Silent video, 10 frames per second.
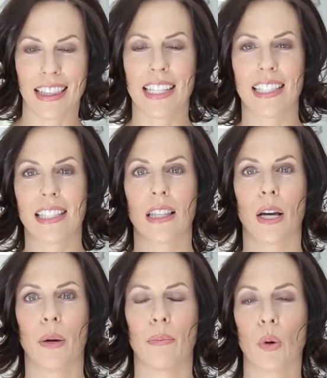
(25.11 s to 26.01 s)
This is
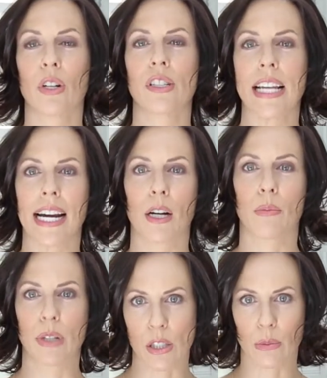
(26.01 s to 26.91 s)
the Boar's Hair
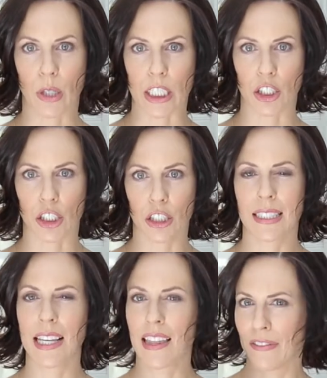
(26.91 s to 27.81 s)
Bristle brush.
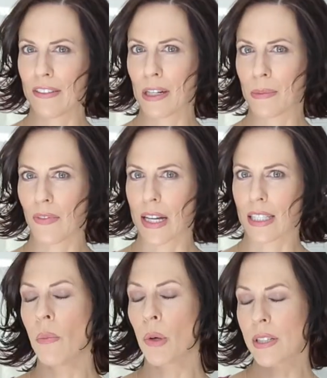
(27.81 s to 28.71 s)
Say that 5 times
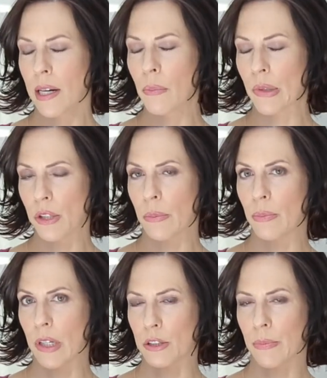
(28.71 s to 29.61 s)
fast. Boar's Hair Bristle
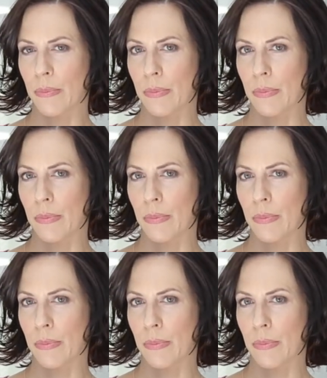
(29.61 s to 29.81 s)
brush.